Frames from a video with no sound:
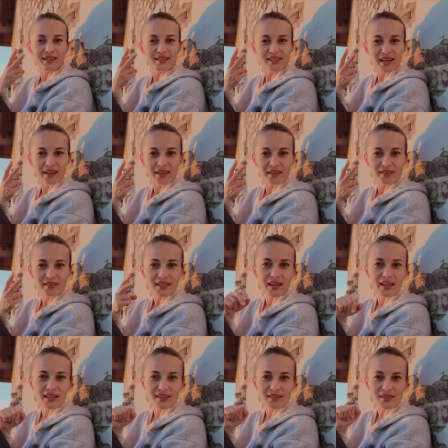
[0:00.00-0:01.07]
and second
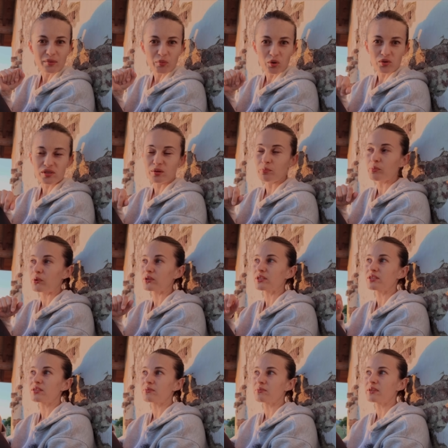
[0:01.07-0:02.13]
and the most important